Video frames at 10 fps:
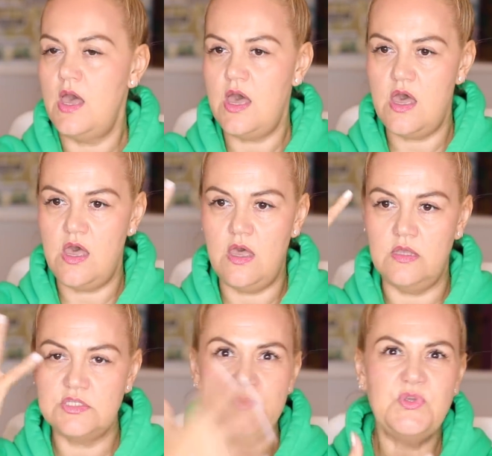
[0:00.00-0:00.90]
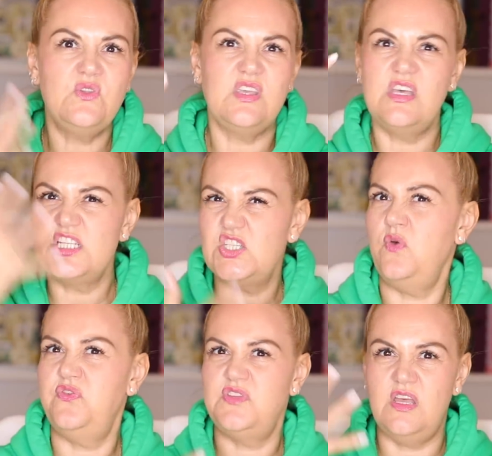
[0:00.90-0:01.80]
uh, smoother,
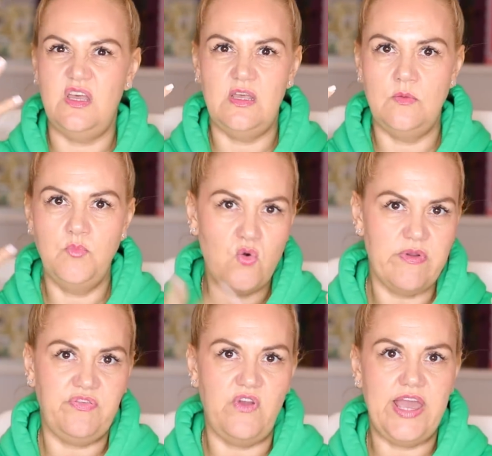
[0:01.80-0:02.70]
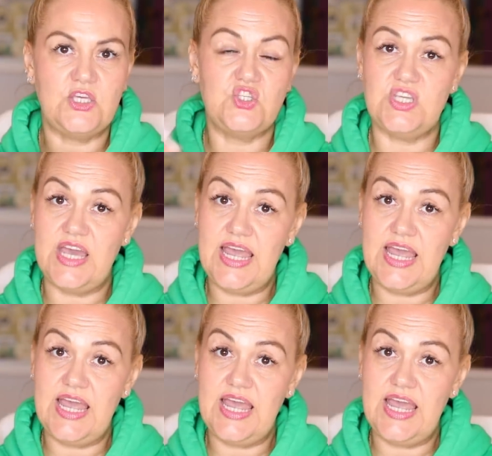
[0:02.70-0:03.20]
softer, more refreshed,